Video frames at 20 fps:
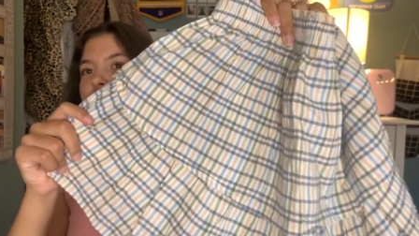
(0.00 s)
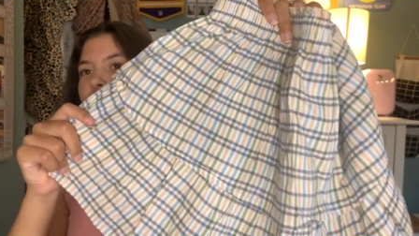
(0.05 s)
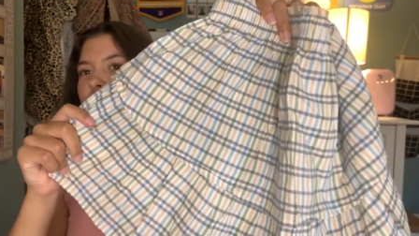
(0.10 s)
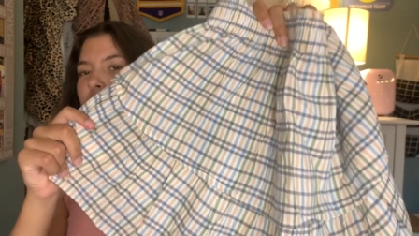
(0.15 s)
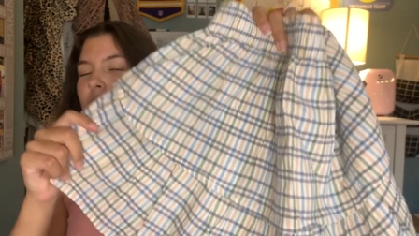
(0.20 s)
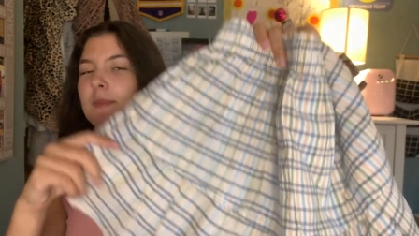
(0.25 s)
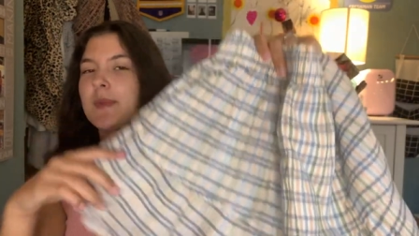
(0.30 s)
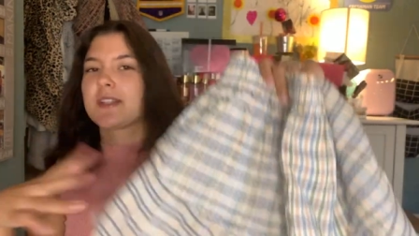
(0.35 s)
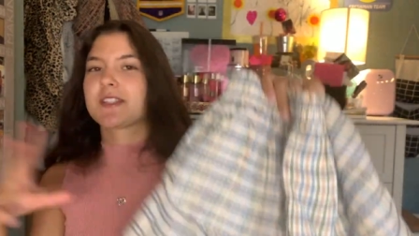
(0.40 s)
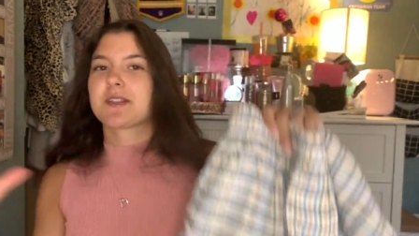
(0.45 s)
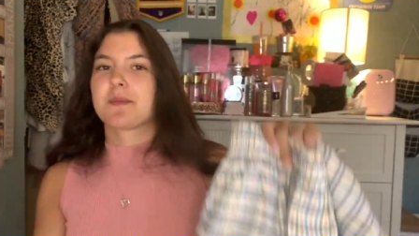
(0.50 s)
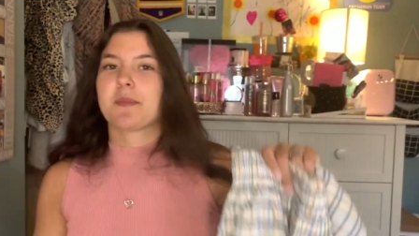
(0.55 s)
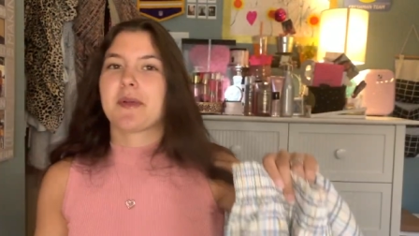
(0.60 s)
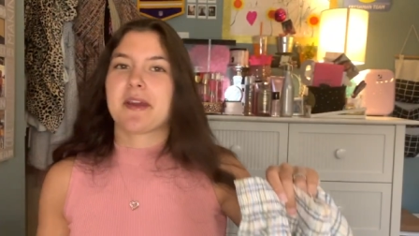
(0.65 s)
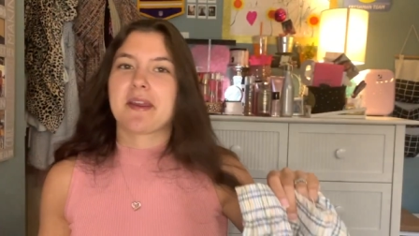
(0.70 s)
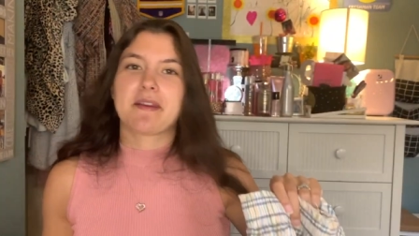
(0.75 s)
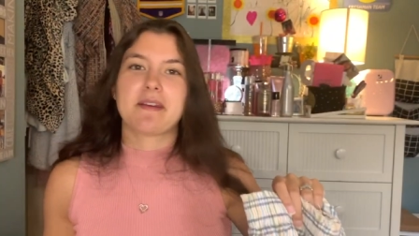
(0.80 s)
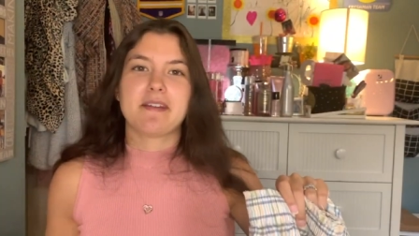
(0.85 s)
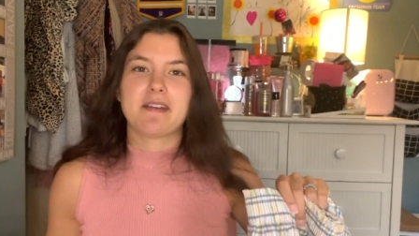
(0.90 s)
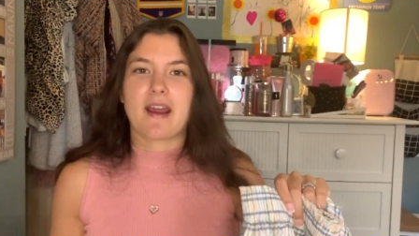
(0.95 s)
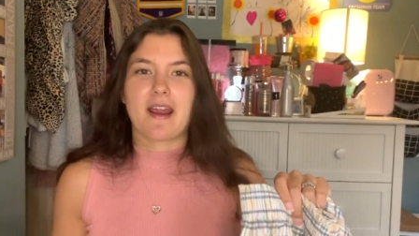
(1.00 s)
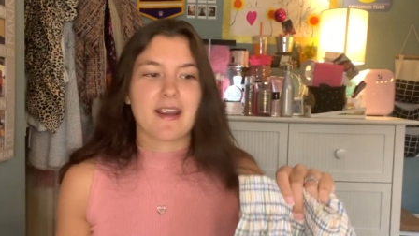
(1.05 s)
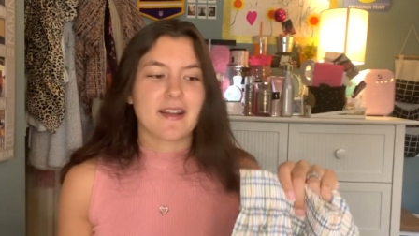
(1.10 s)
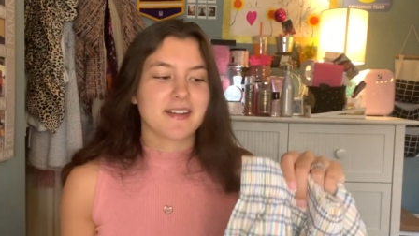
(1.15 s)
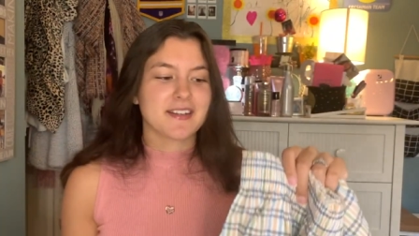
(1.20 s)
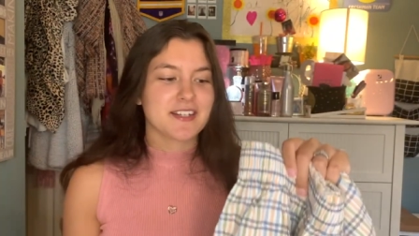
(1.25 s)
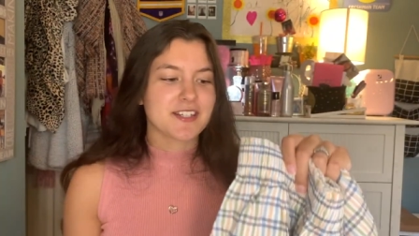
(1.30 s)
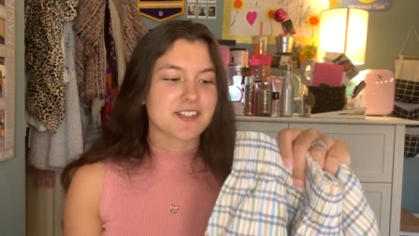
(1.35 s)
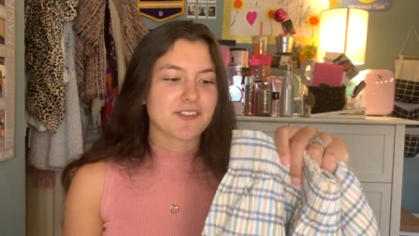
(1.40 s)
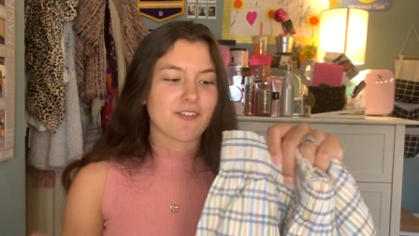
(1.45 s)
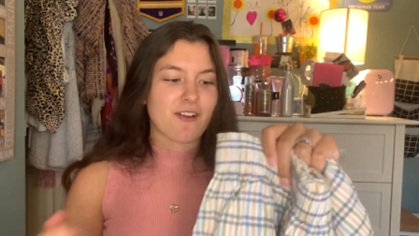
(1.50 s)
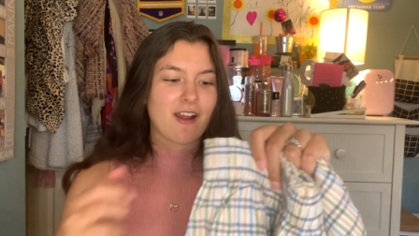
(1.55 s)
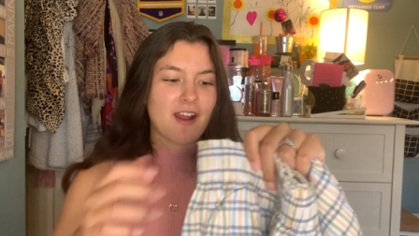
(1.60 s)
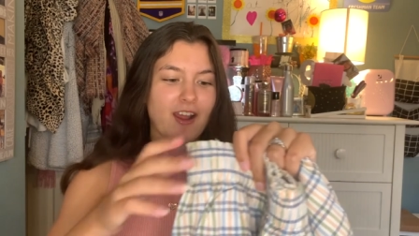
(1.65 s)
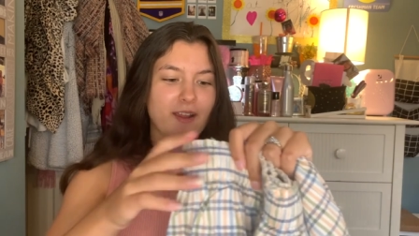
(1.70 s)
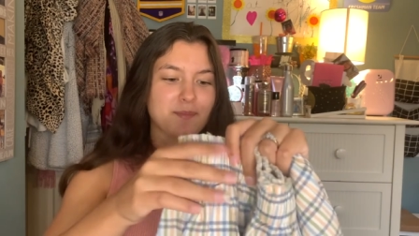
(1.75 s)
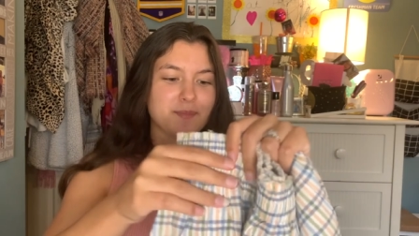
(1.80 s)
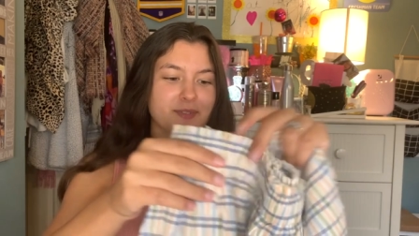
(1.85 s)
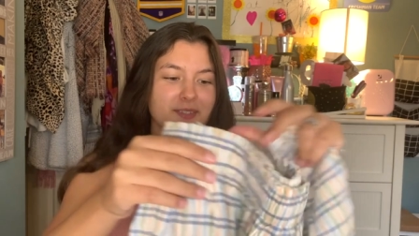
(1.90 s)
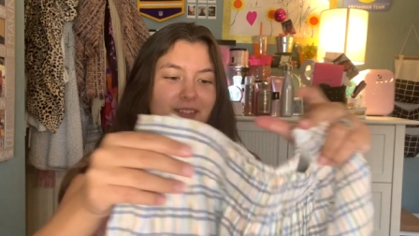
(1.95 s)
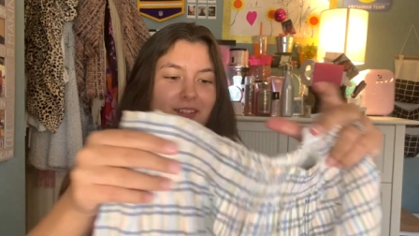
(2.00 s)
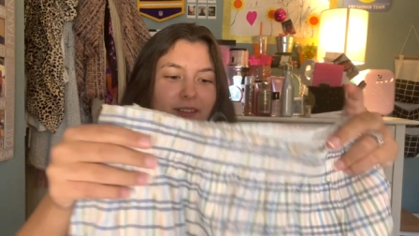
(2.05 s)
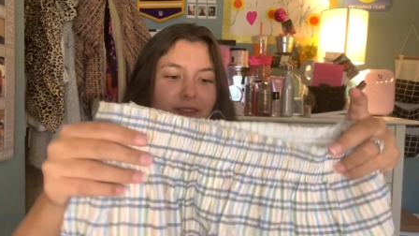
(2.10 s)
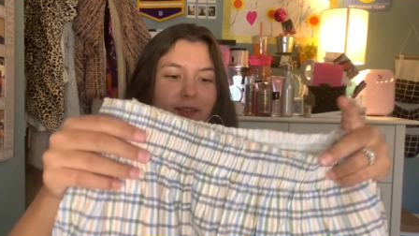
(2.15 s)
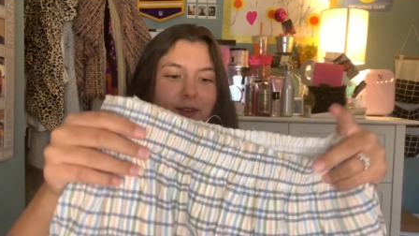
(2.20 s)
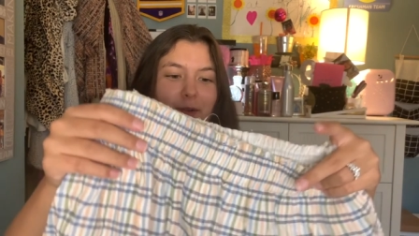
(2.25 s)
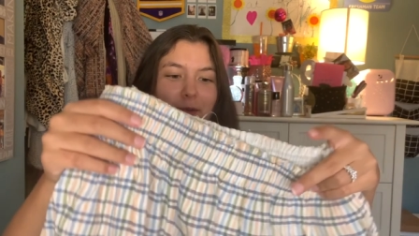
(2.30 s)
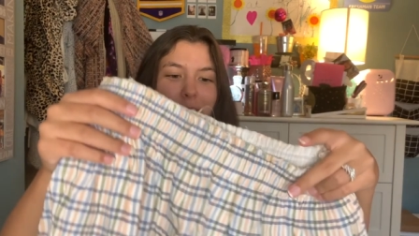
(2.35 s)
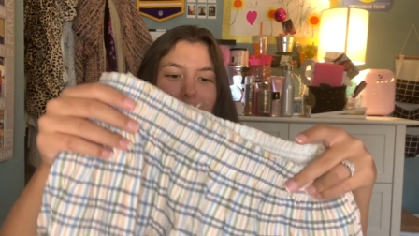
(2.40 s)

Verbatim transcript: giving me some like 90s vibes a little